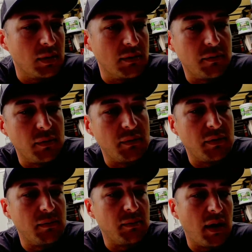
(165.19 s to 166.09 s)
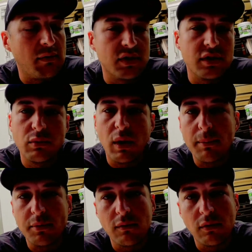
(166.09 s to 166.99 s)
we've obviously
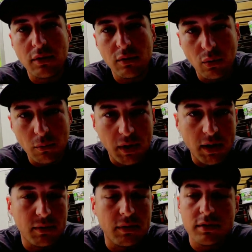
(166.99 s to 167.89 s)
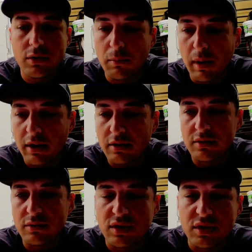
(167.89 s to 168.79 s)
swapped over intercore piping, so we're back to